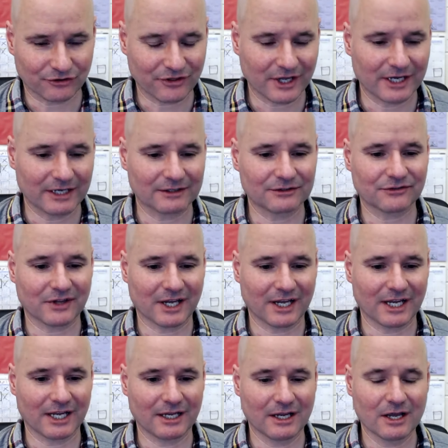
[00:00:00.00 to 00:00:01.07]
things,
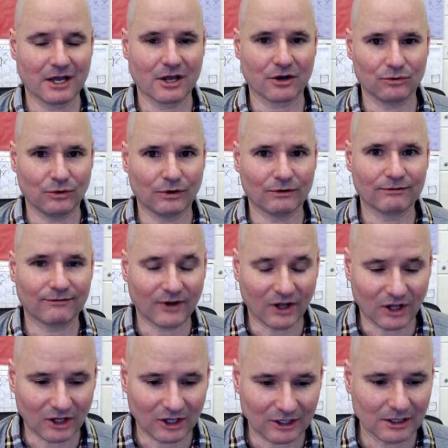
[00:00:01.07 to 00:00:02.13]
they will
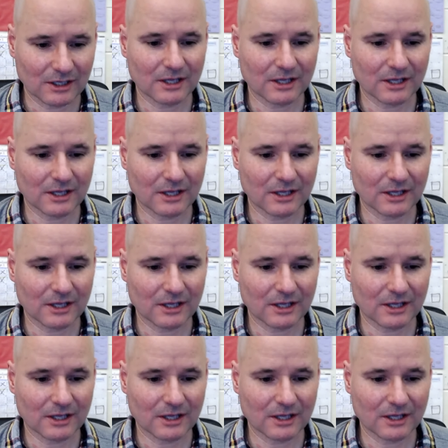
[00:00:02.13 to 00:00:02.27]
fall.